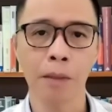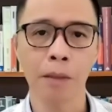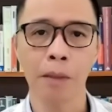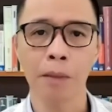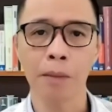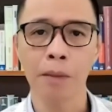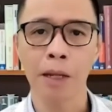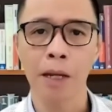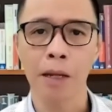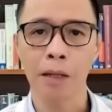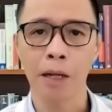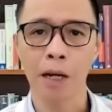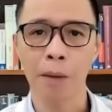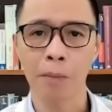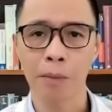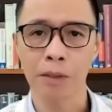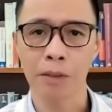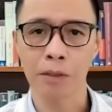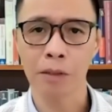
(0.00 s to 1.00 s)

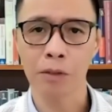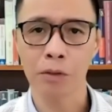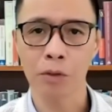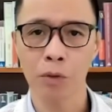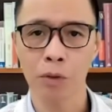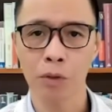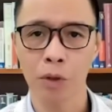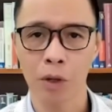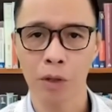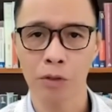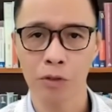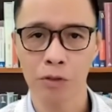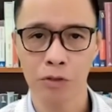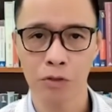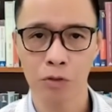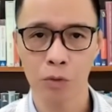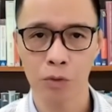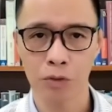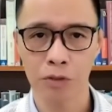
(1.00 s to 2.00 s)
Vietnam is the third
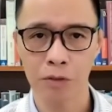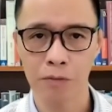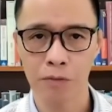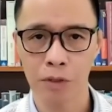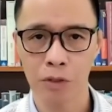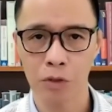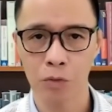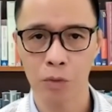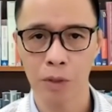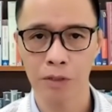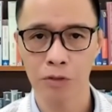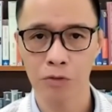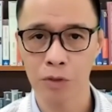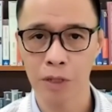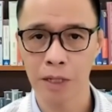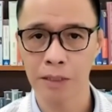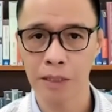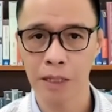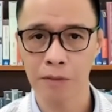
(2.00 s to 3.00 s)
largest source of the U.S.
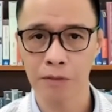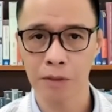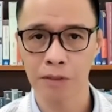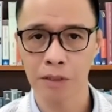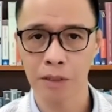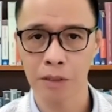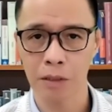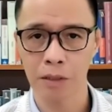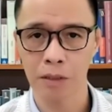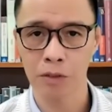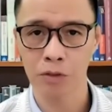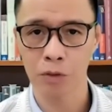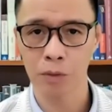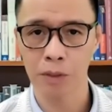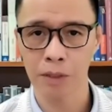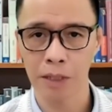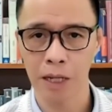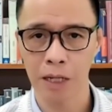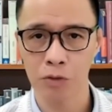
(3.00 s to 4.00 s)
trade deficit, so
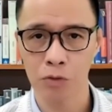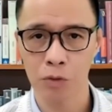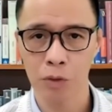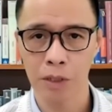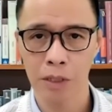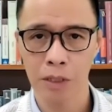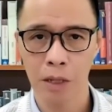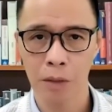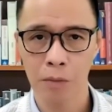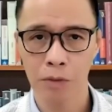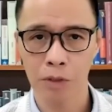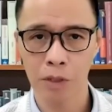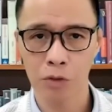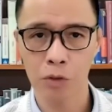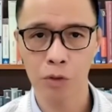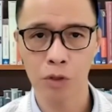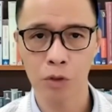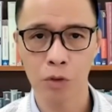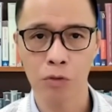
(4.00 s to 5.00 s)
it naturally comes
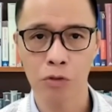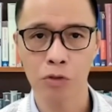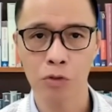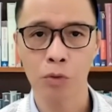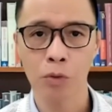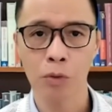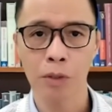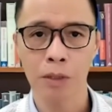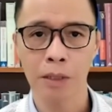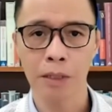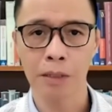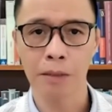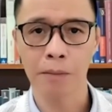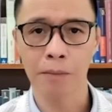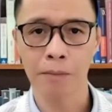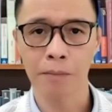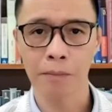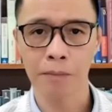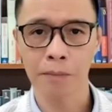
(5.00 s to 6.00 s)
under close scrutiny.
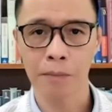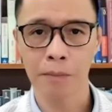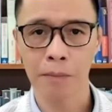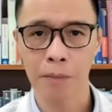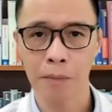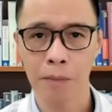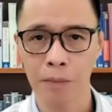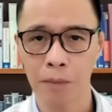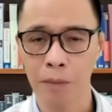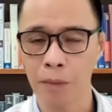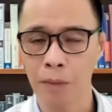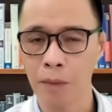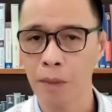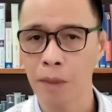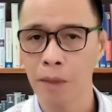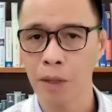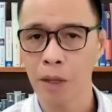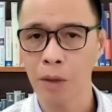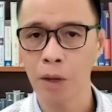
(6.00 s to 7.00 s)

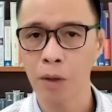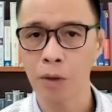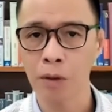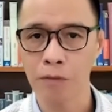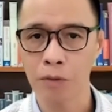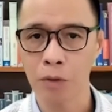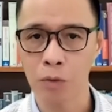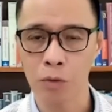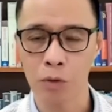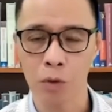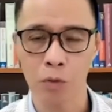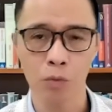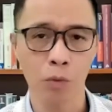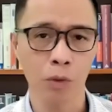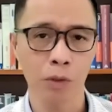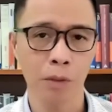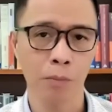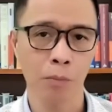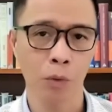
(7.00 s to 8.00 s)
There are a few
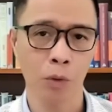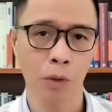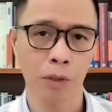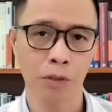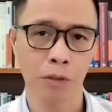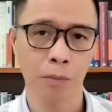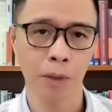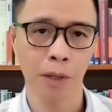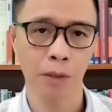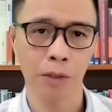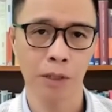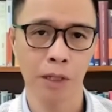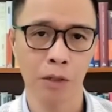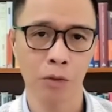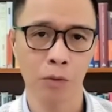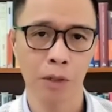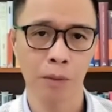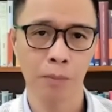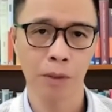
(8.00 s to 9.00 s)
noteworthy points about the
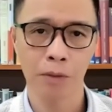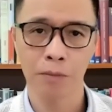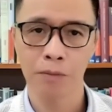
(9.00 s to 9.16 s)
agreement